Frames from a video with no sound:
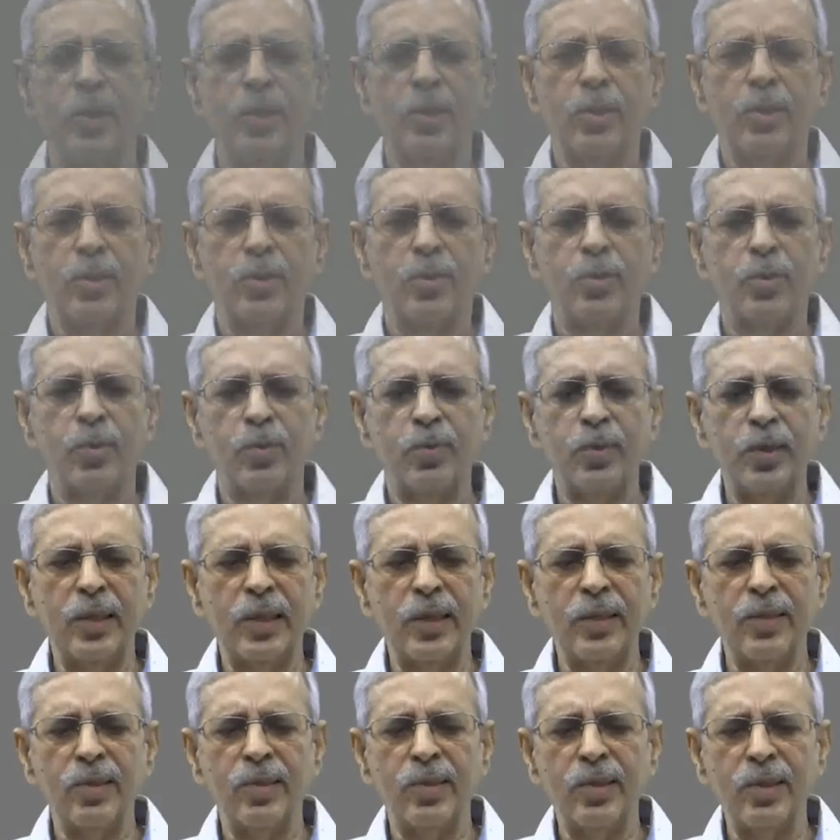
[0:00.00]
So, we
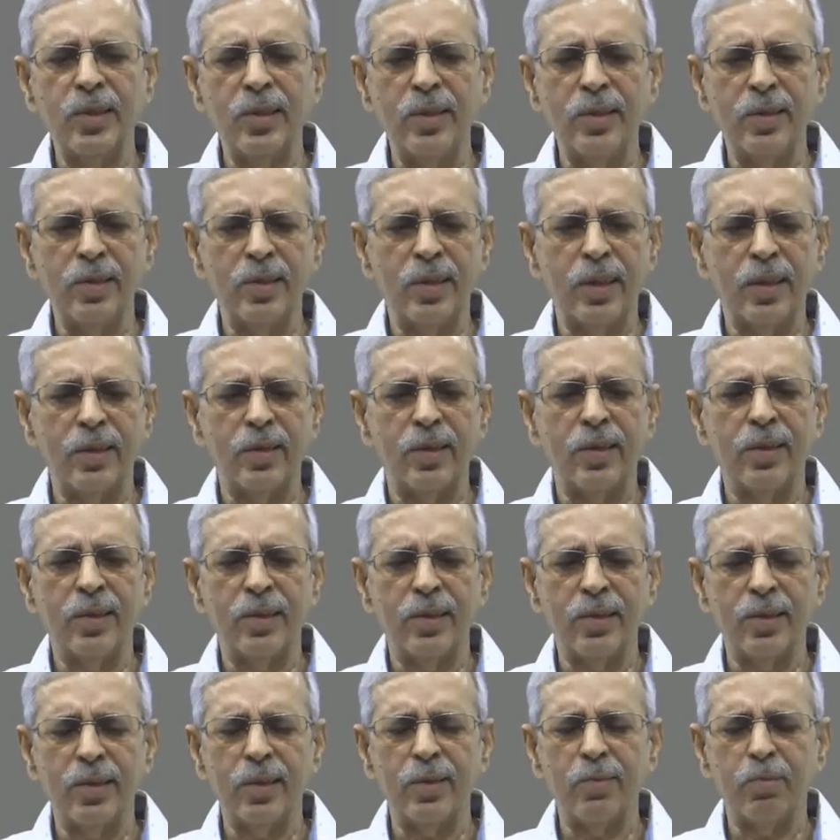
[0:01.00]
can see that there
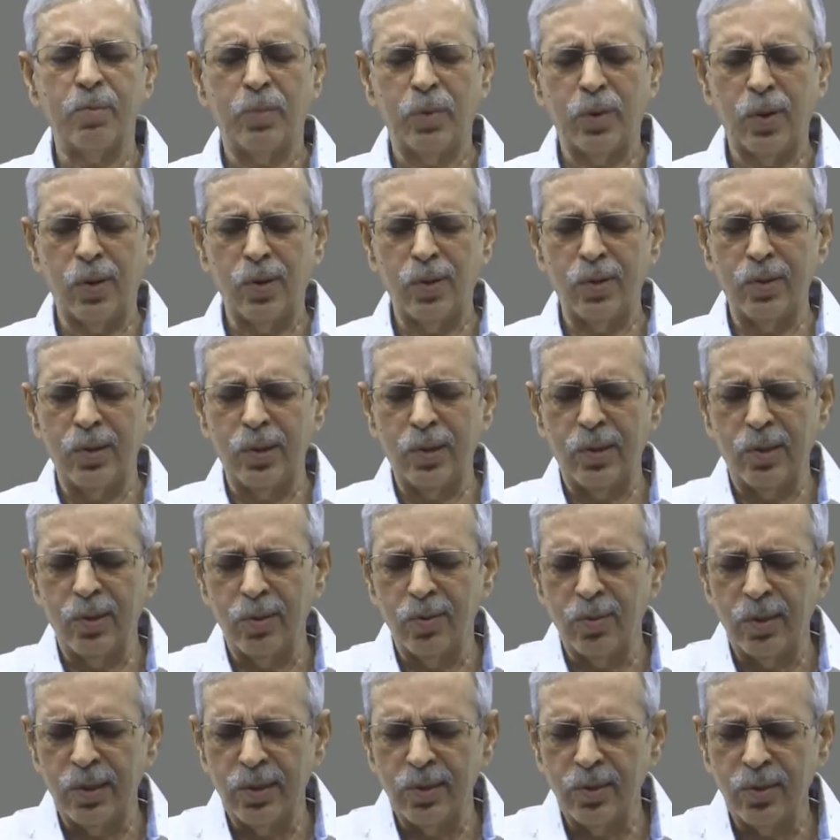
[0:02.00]
is a broad
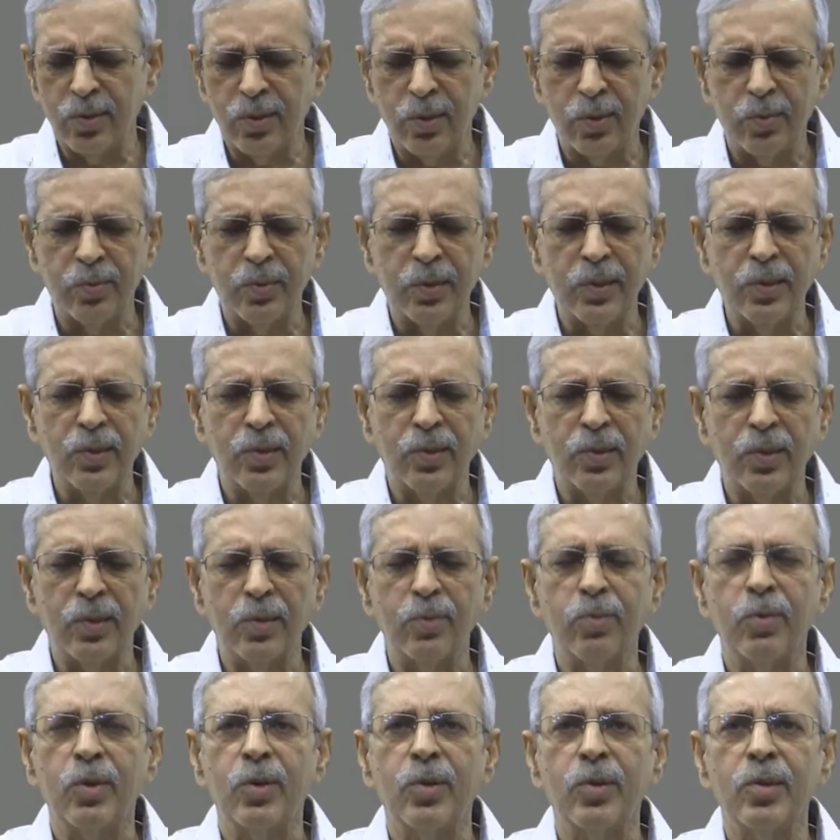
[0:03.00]
equivalence of these three
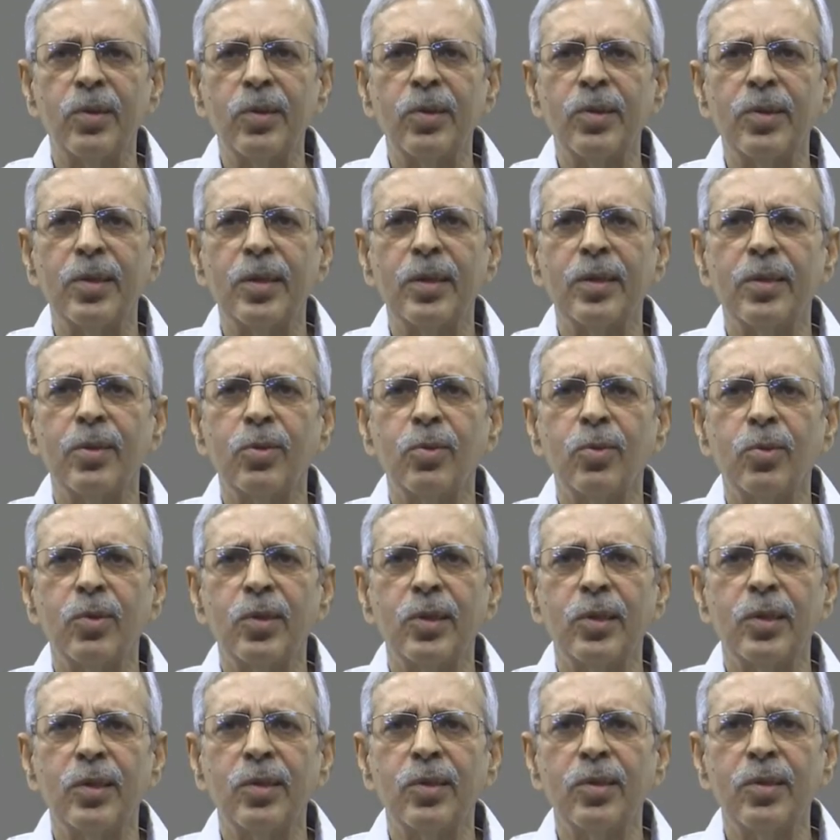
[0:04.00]
models, and so
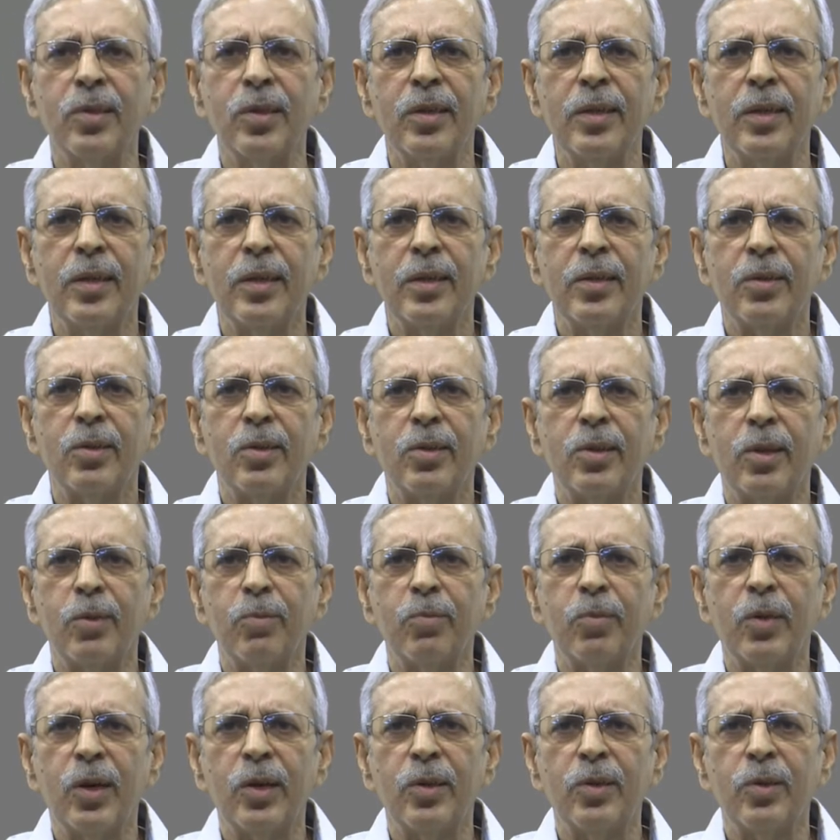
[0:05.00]
there is some
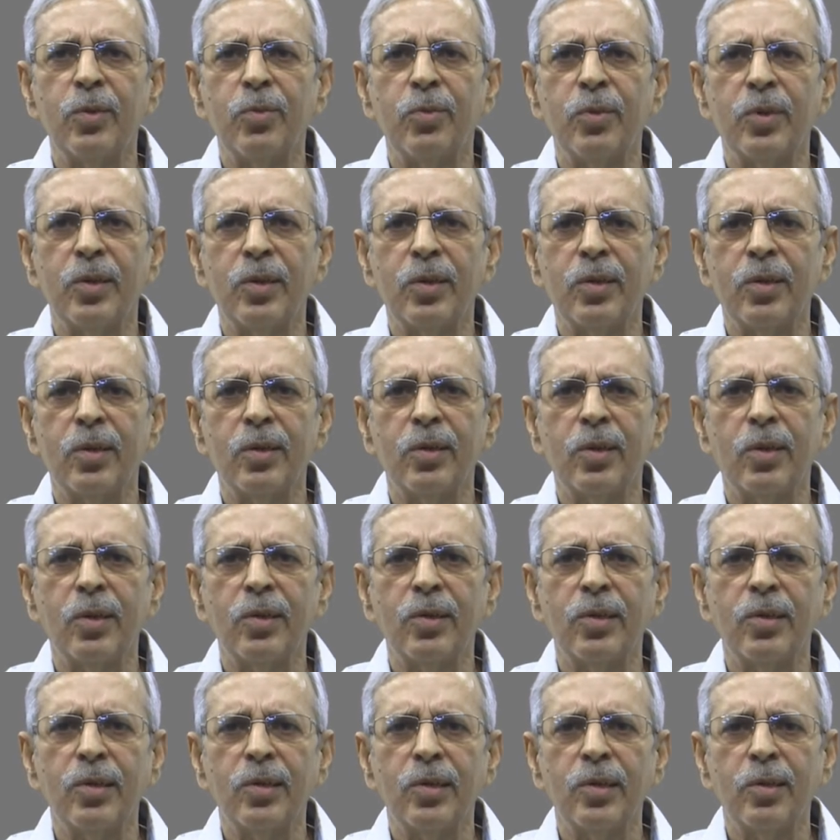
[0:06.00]
kind of
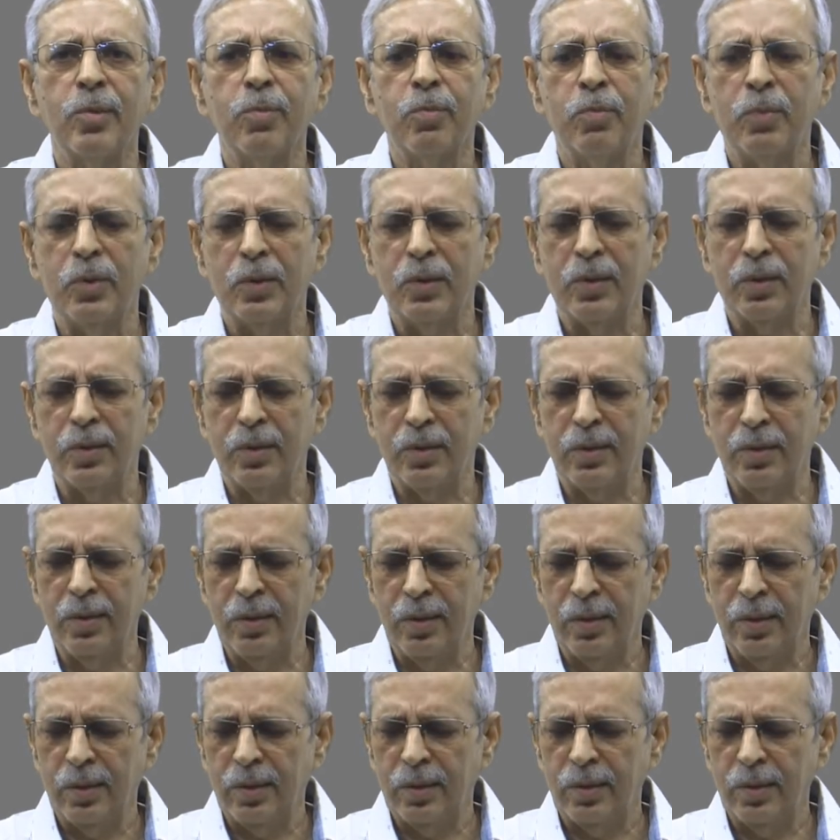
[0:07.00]
interrelationship between
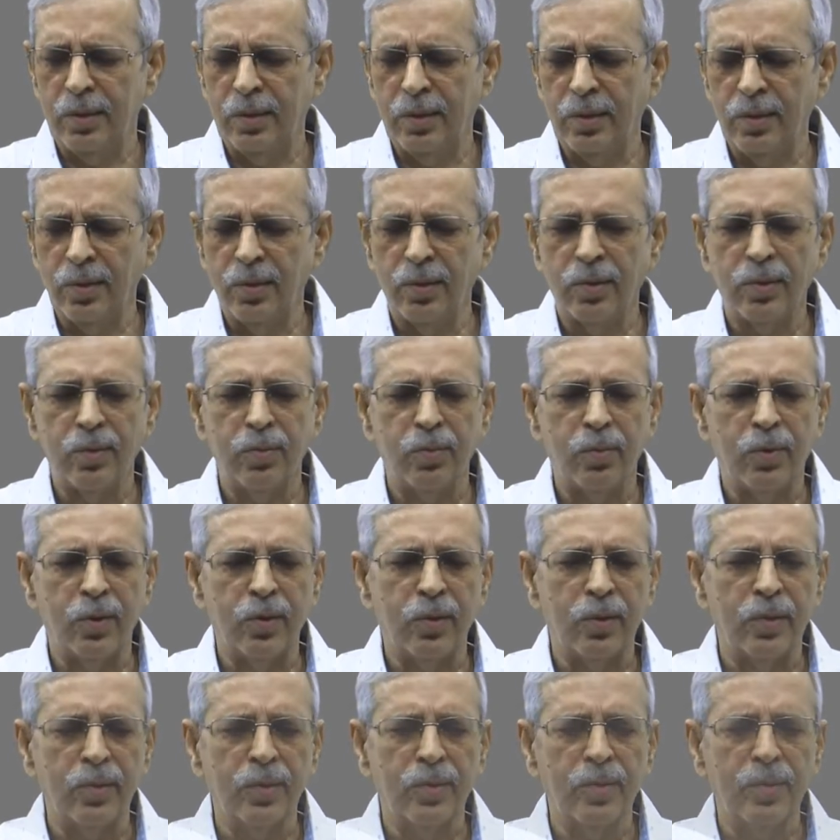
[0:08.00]
these
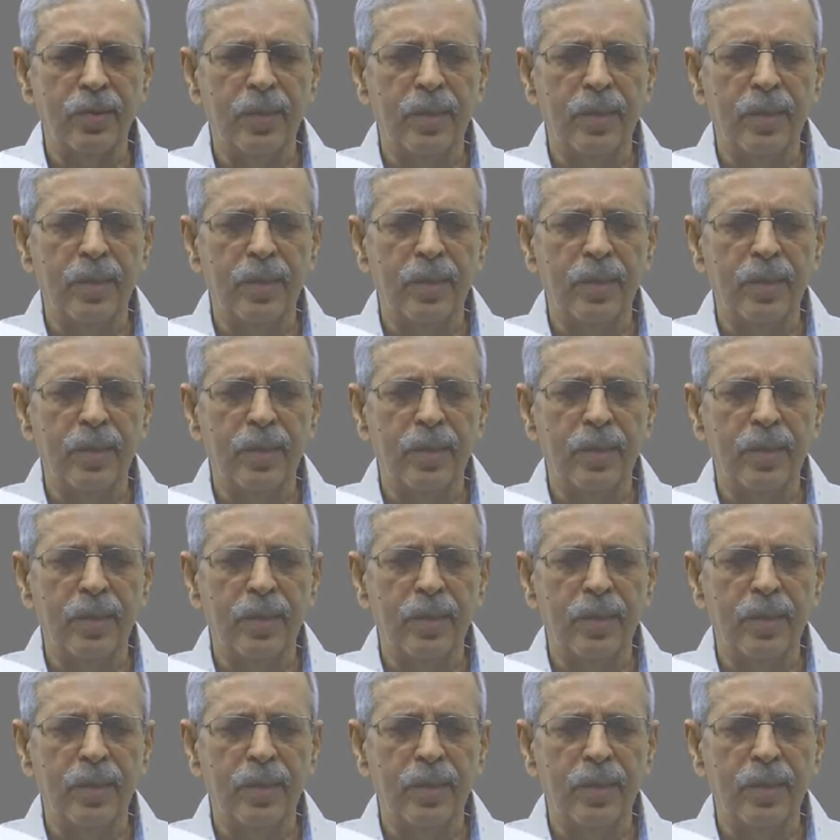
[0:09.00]
models.